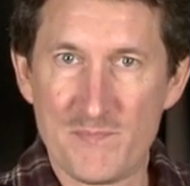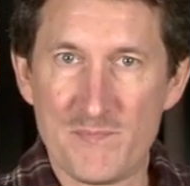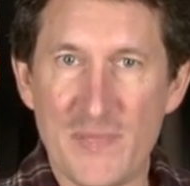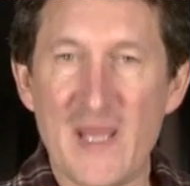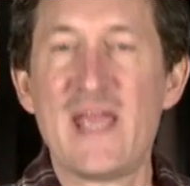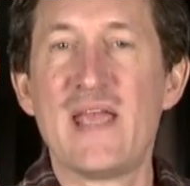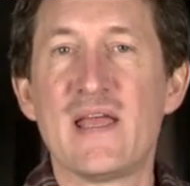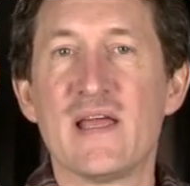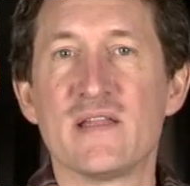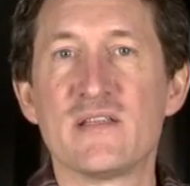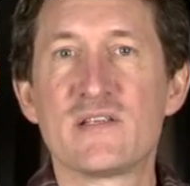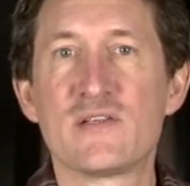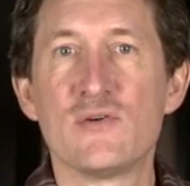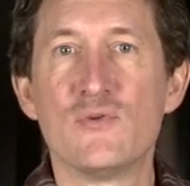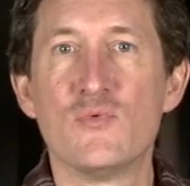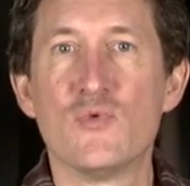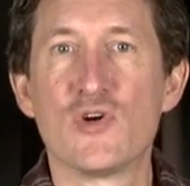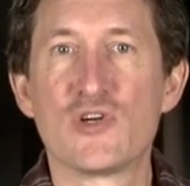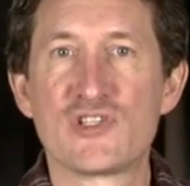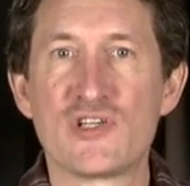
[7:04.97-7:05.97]
pagans
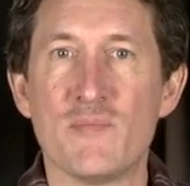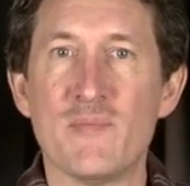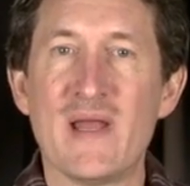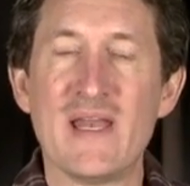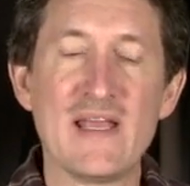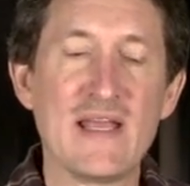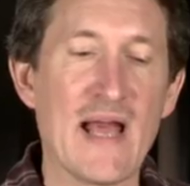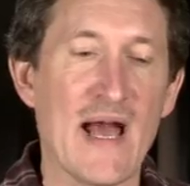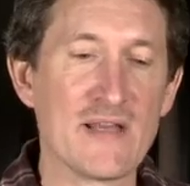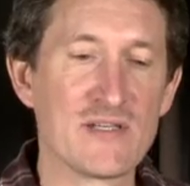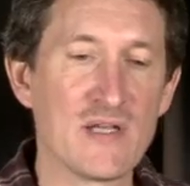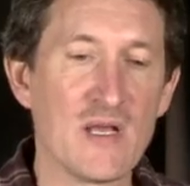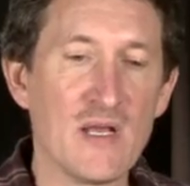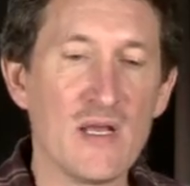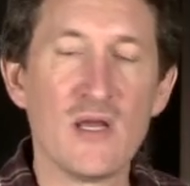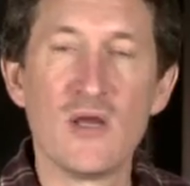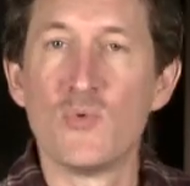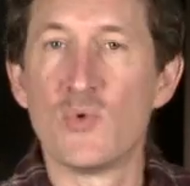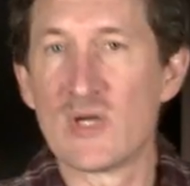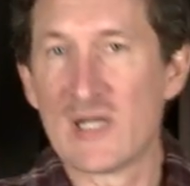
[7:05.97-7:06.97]
who worship many gods,
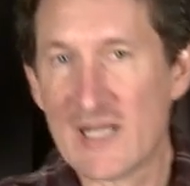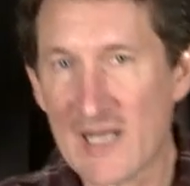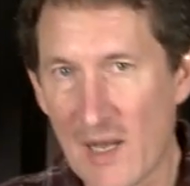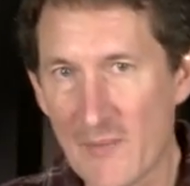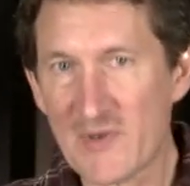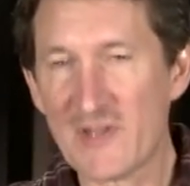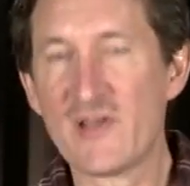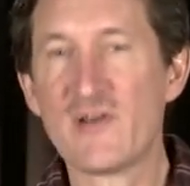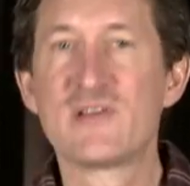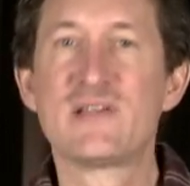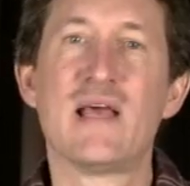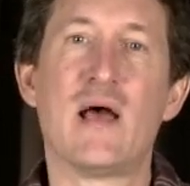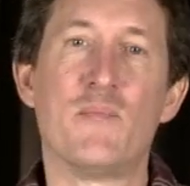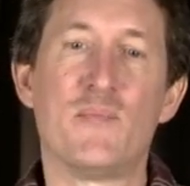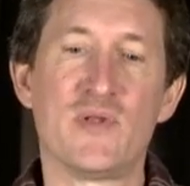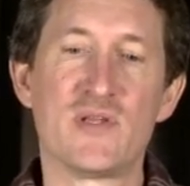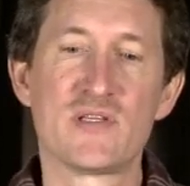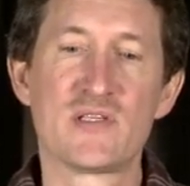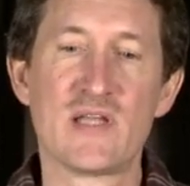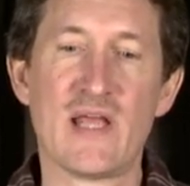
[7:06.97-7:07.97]
would come to their
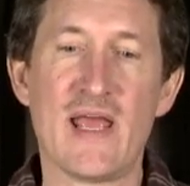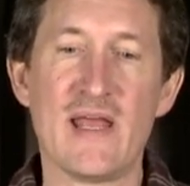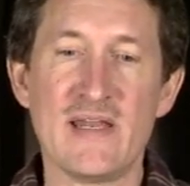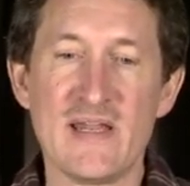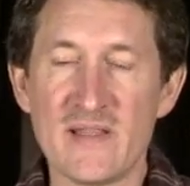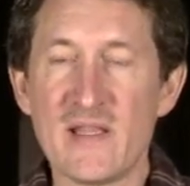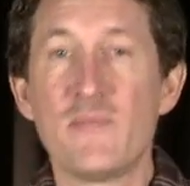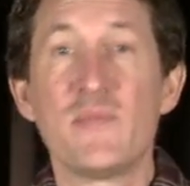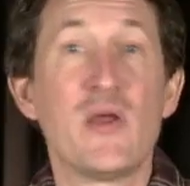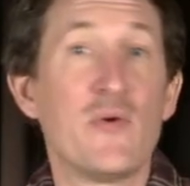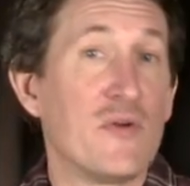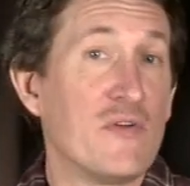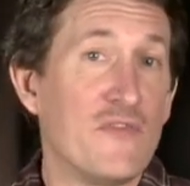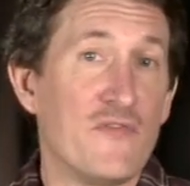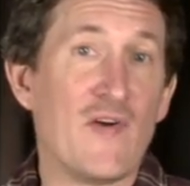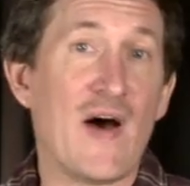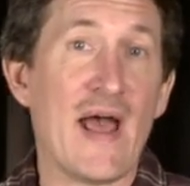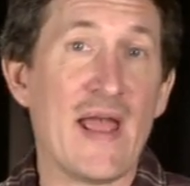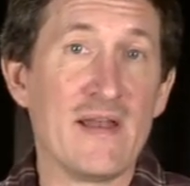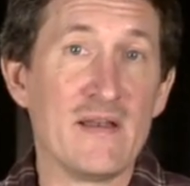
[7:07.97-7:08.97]
temples and in them they would
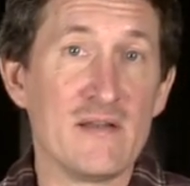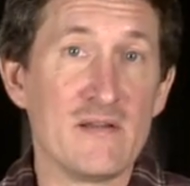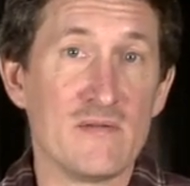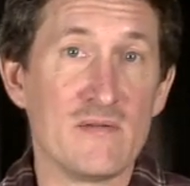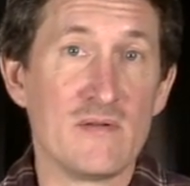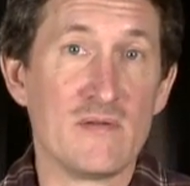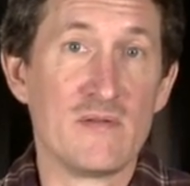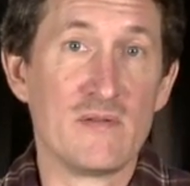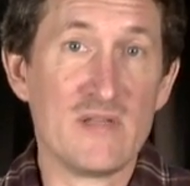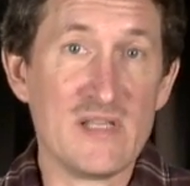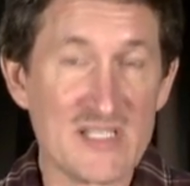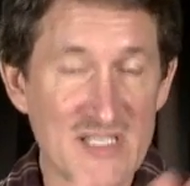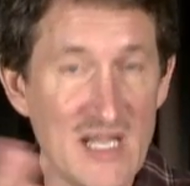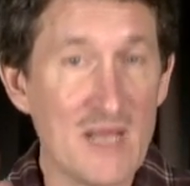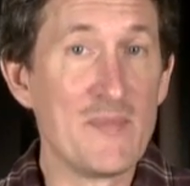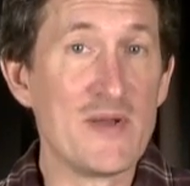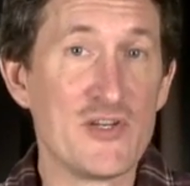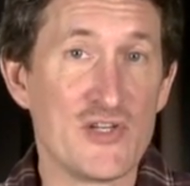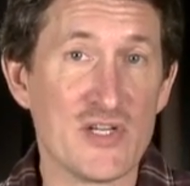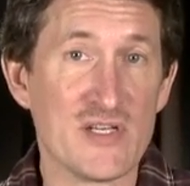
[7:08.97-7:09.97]
find these
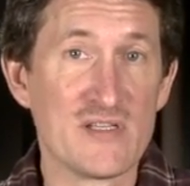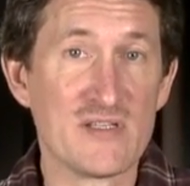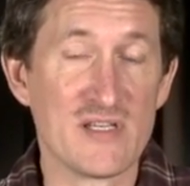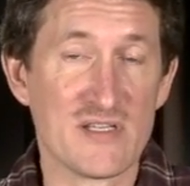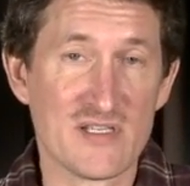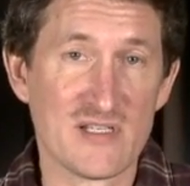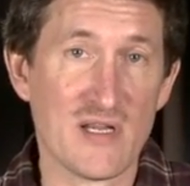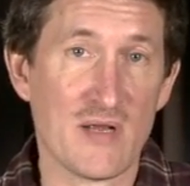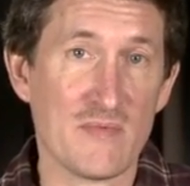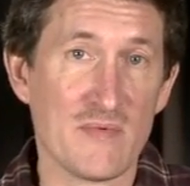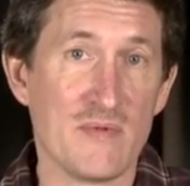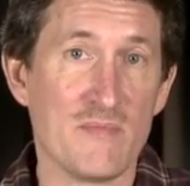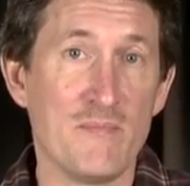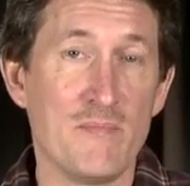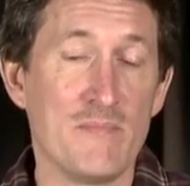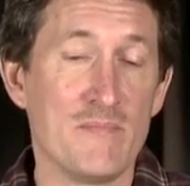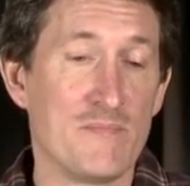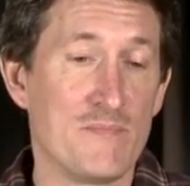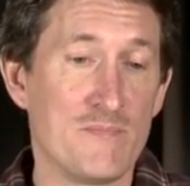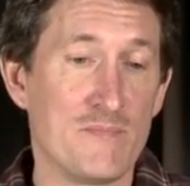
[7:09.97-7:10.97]
images that
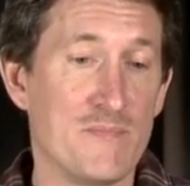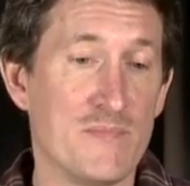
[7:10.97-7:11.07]
some,